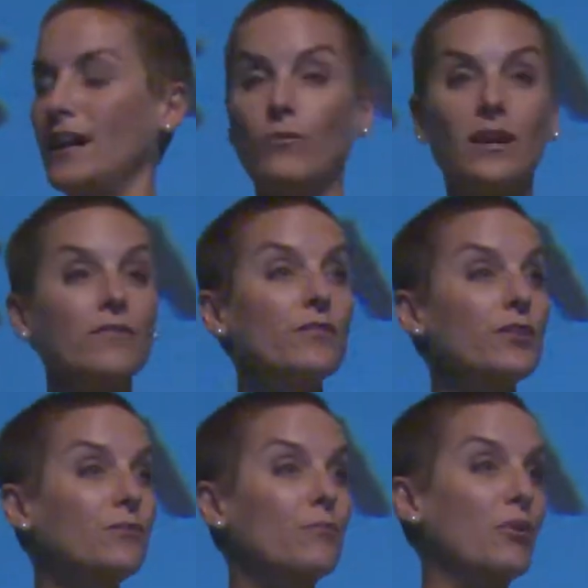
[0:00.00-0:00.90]
What if
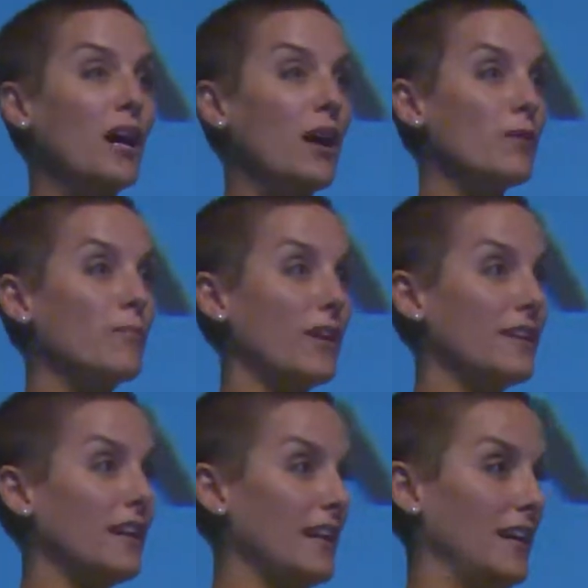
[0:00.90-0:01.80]
you're brown with blonde
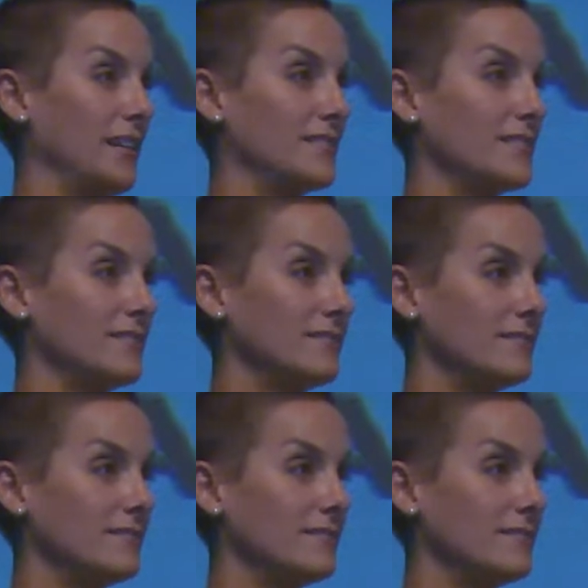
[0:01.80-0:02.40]
highlights?